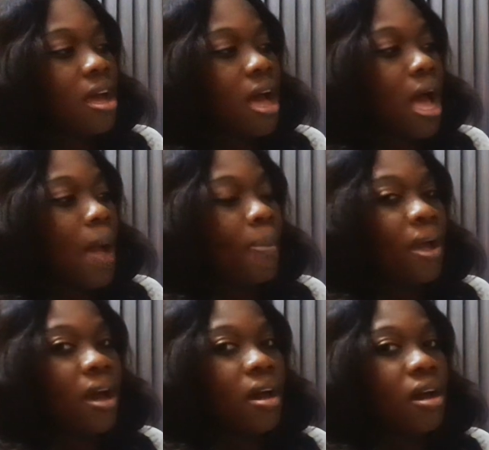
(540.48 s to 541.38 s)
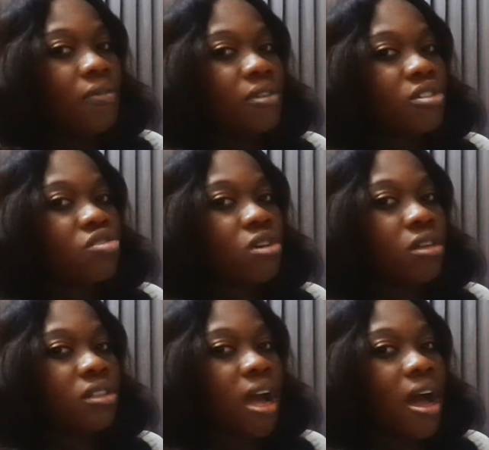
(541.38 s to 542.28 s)
up curve,
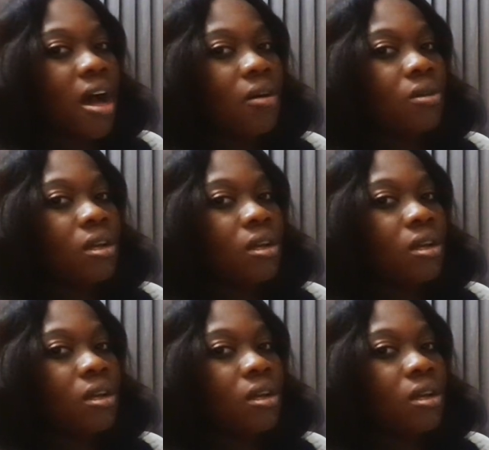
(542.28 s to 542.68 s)
stroke down,